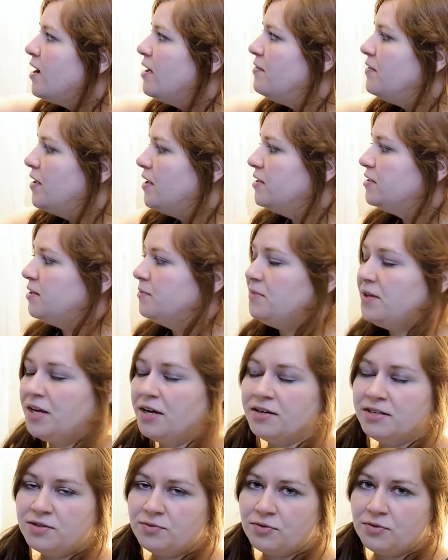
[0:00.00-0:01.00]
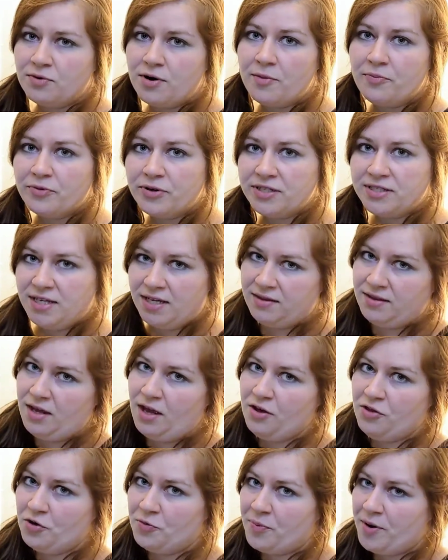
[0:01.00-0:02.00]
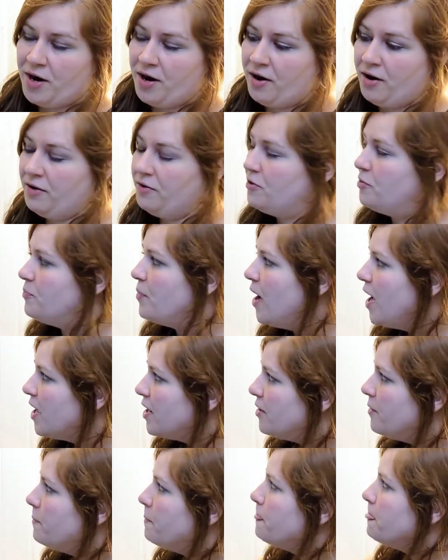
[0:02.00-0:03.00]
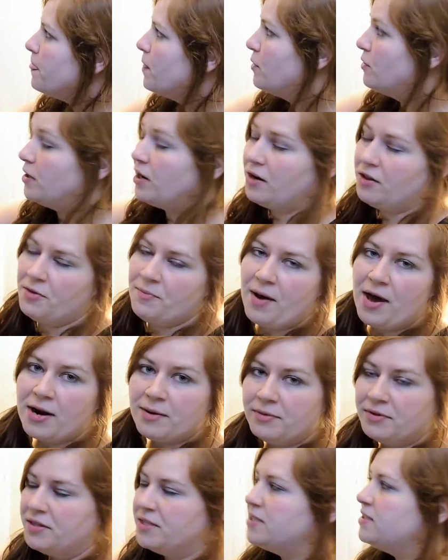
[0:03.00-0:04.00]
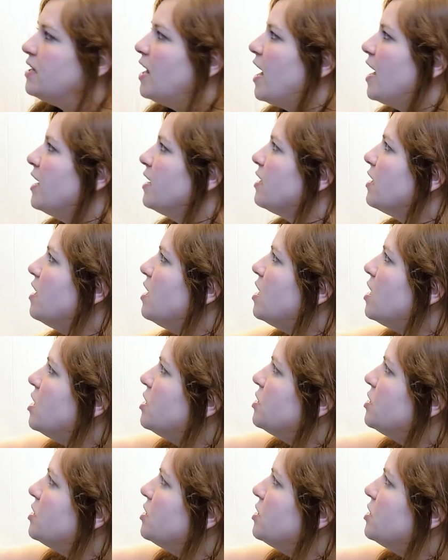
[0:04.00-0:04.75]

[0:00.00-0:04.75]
and then something else would represent the other parent on the bottom, or not on the bottom, on the side.